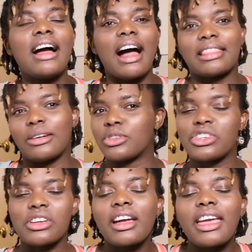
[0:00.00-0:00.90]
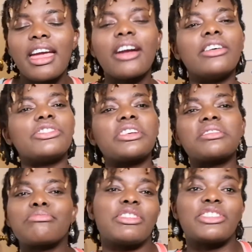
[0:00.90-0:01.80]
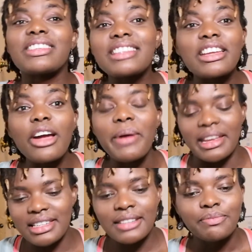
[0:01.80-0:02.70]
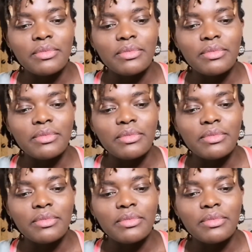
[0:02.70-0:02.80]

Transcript: either was shocking or you just didn't know it?